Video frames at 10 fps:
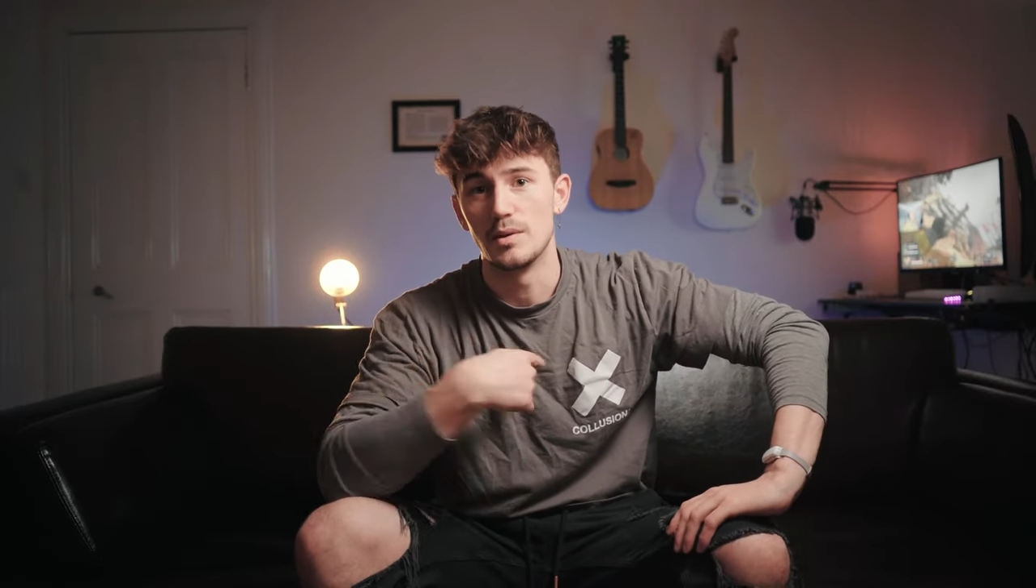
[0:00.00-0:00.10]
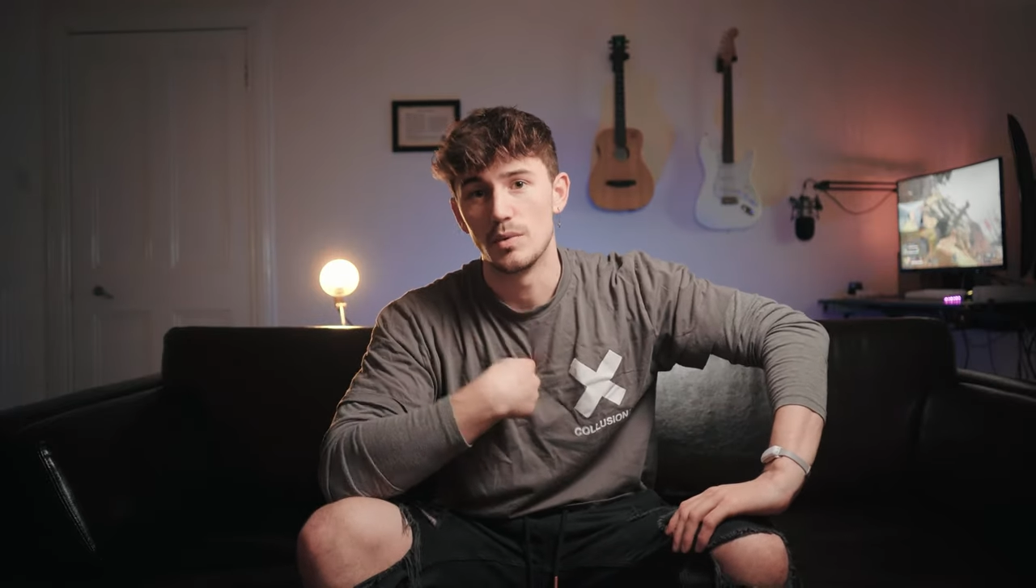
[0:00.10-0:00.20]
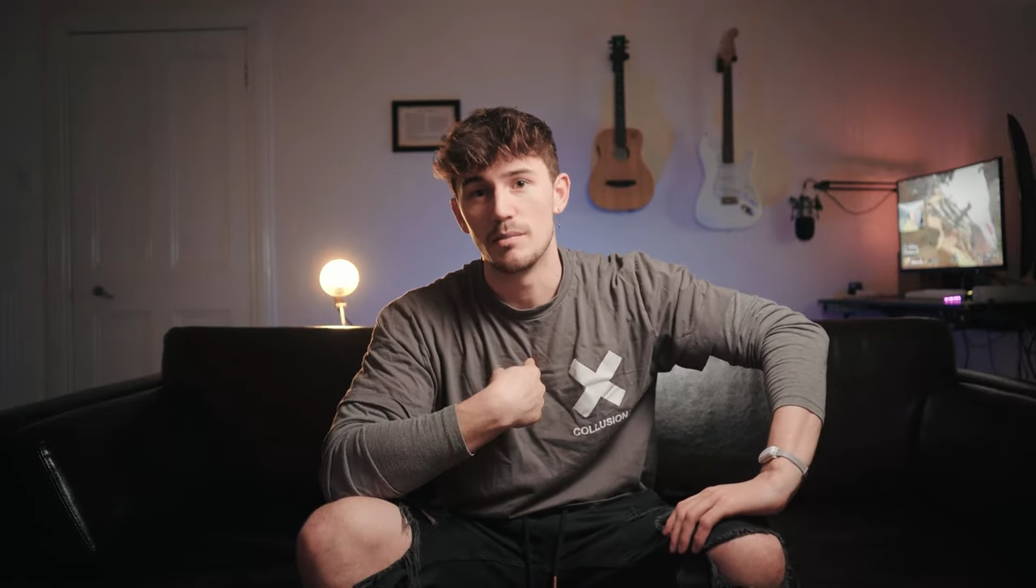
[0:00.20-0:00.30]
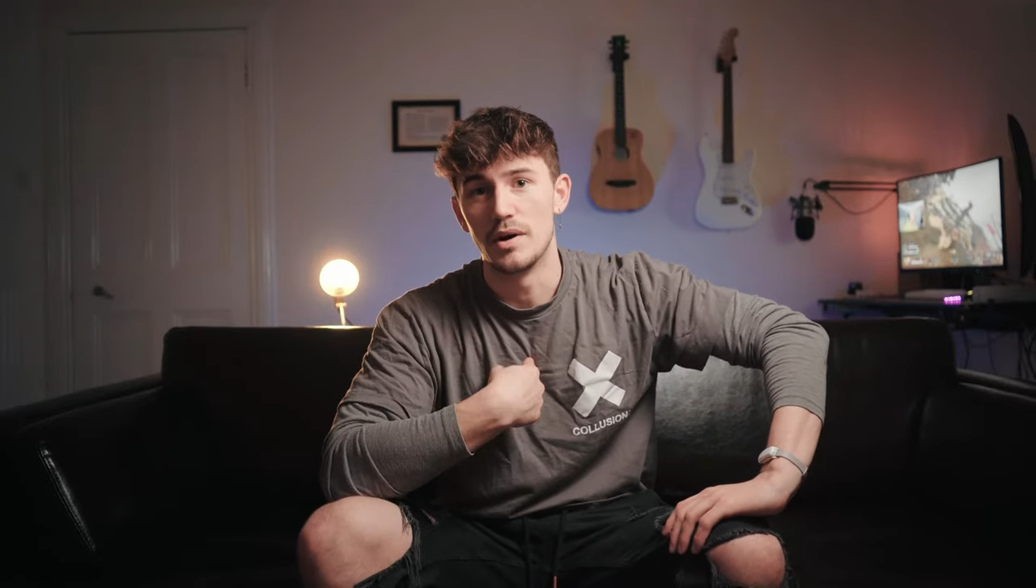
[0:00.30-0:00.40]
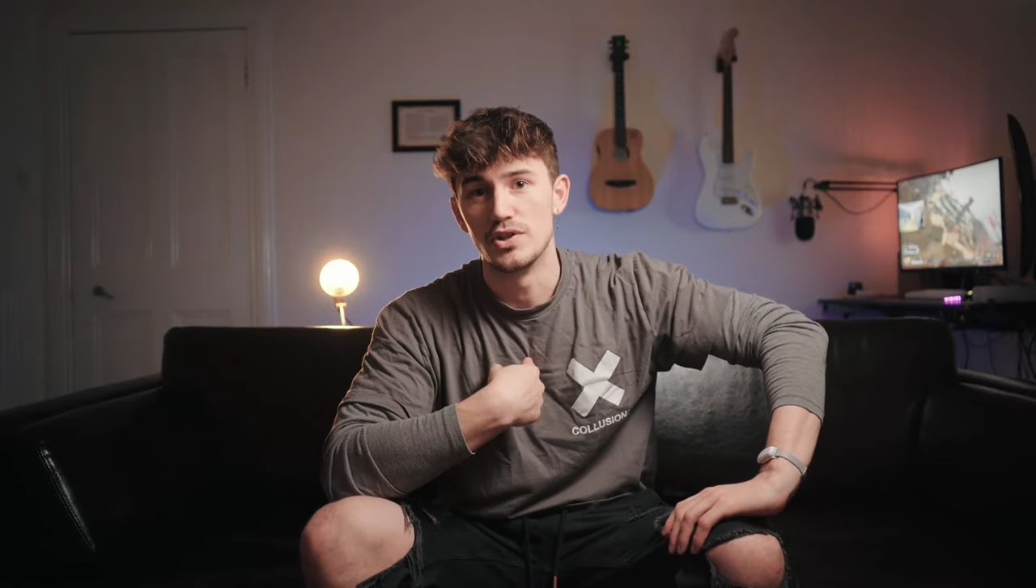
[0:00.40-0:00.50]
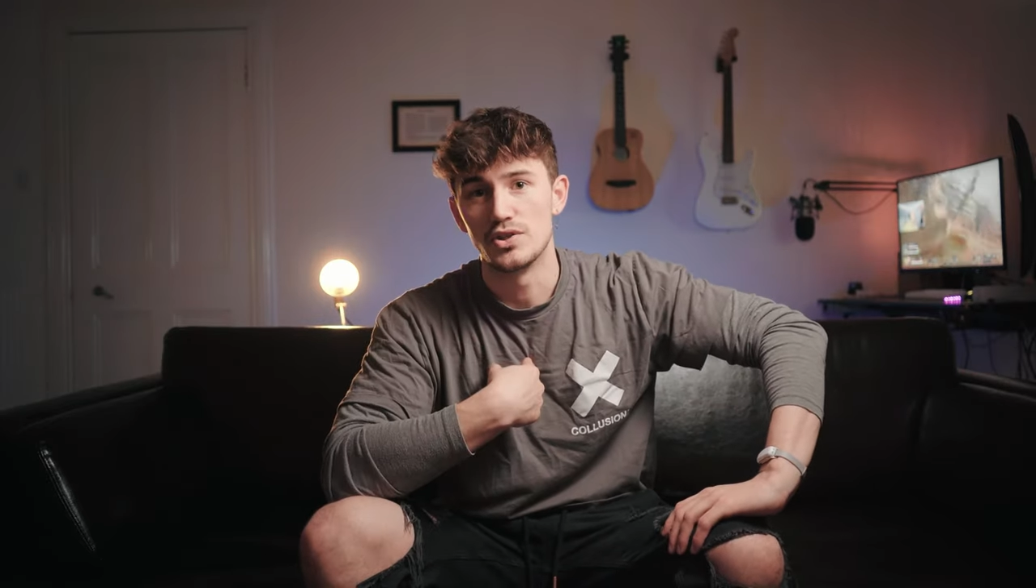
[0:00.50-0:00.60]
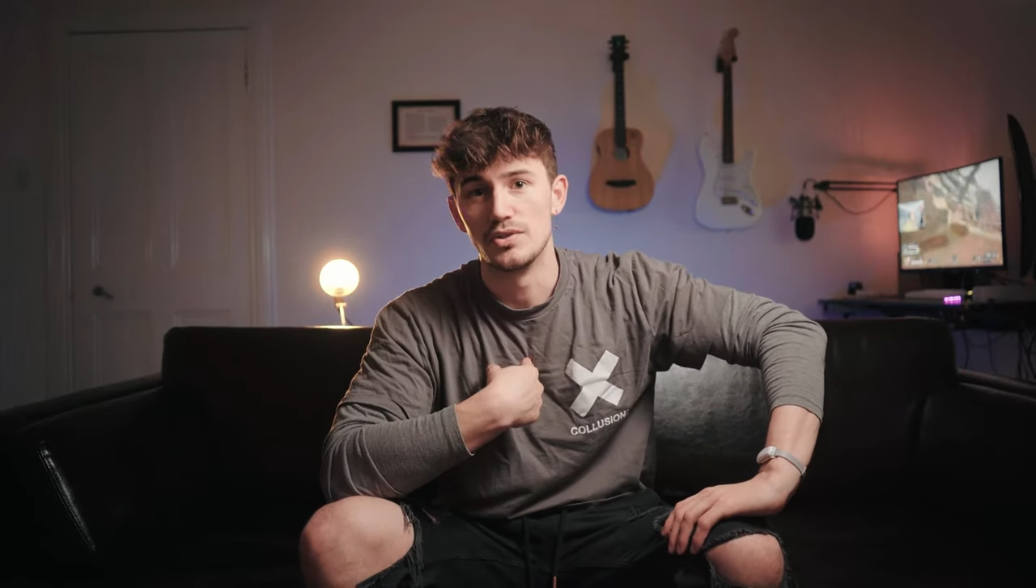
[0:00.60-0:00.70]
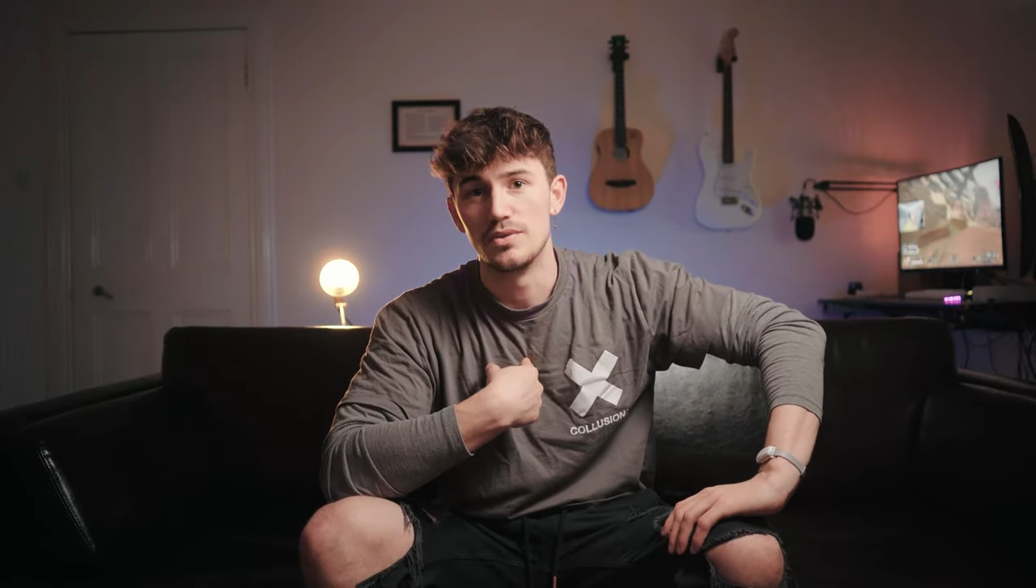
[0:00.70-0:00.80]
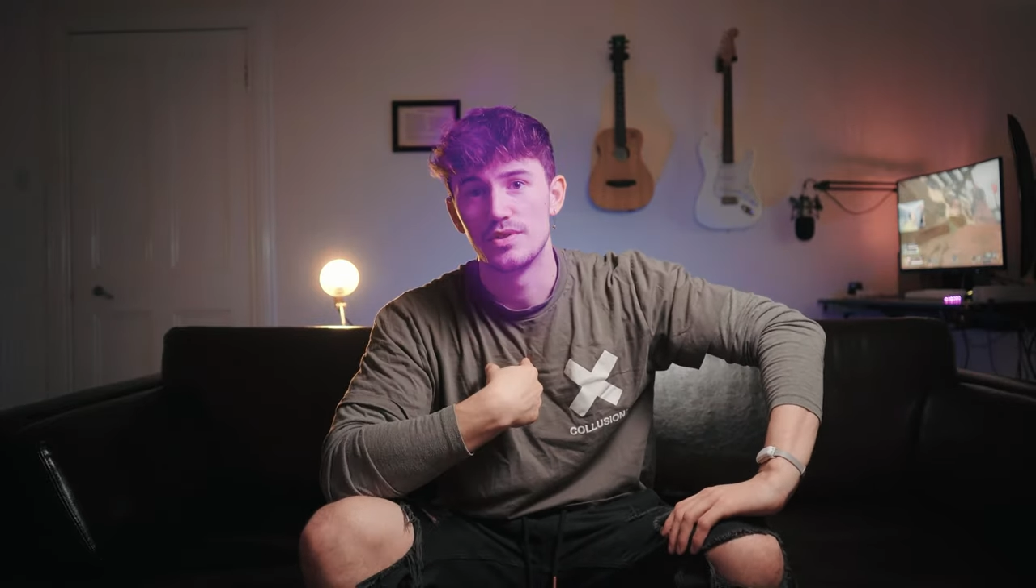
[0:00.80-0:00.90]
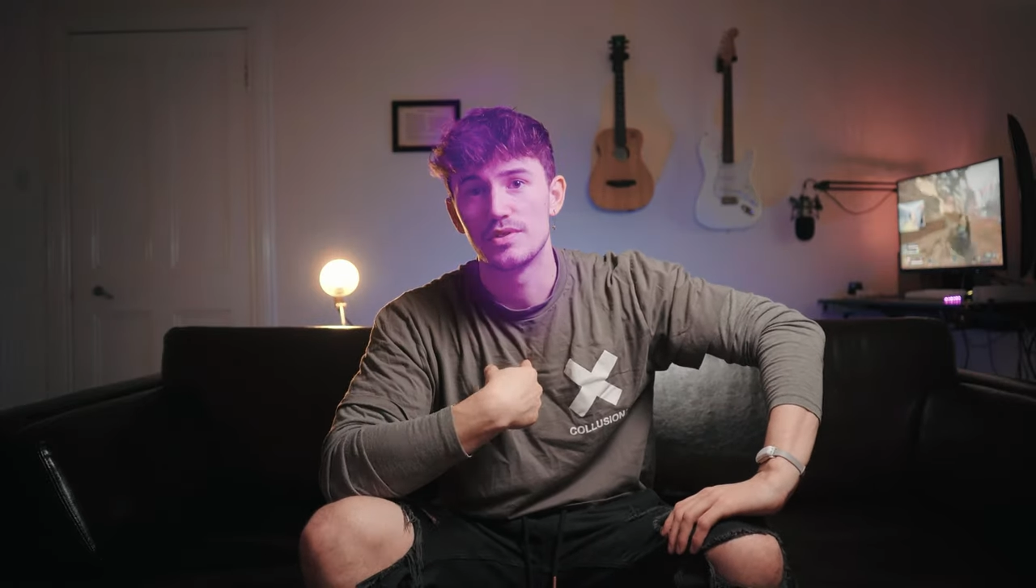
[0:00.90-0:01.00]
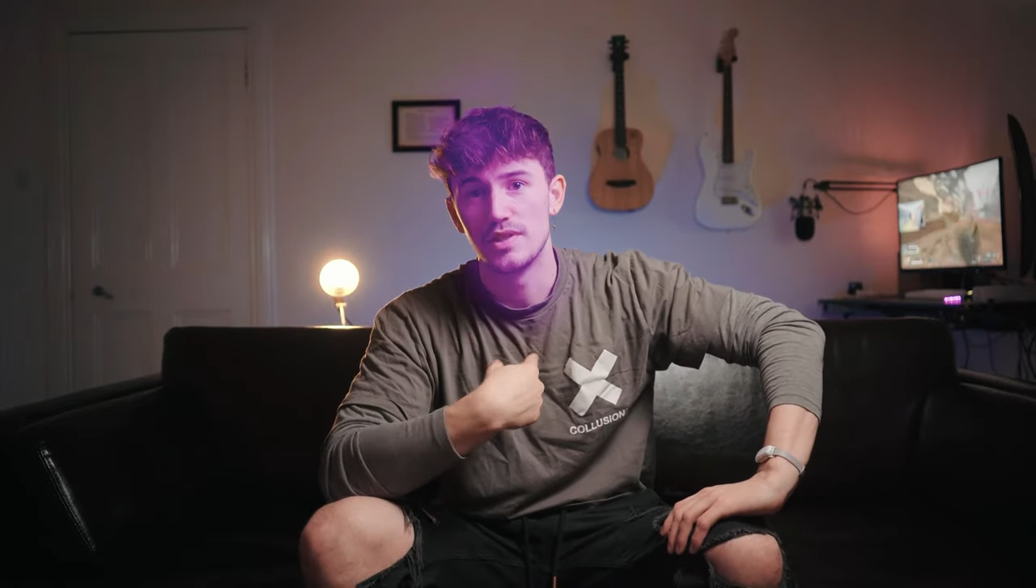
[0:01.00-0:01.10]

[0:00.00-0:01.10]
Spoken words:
in one of my shoots.